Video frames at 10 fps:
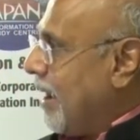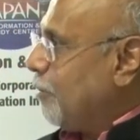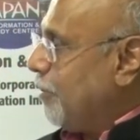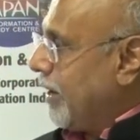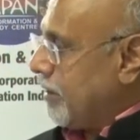I
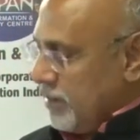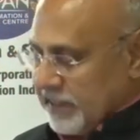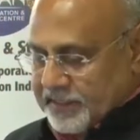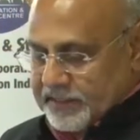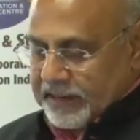would
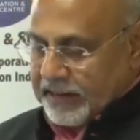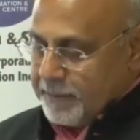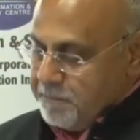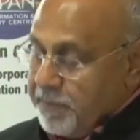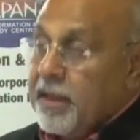request
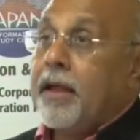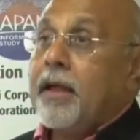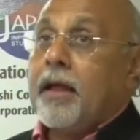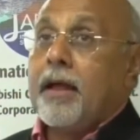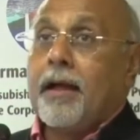uh,
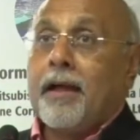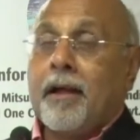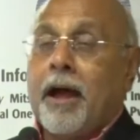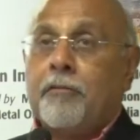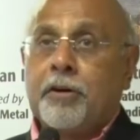
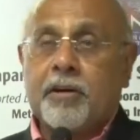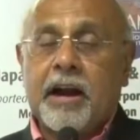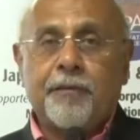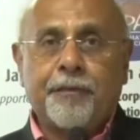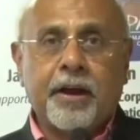uh, our
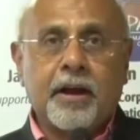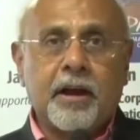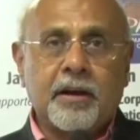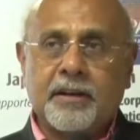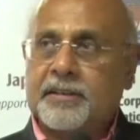graphic
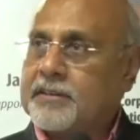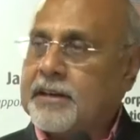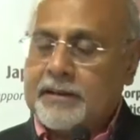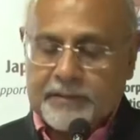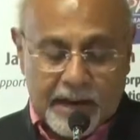artist
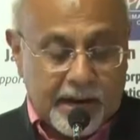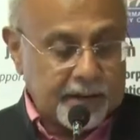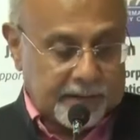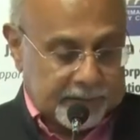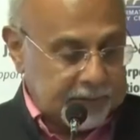and
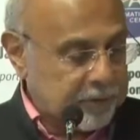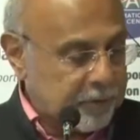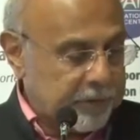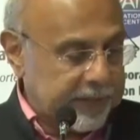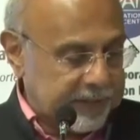designer,
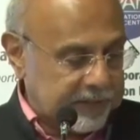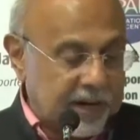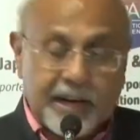who in his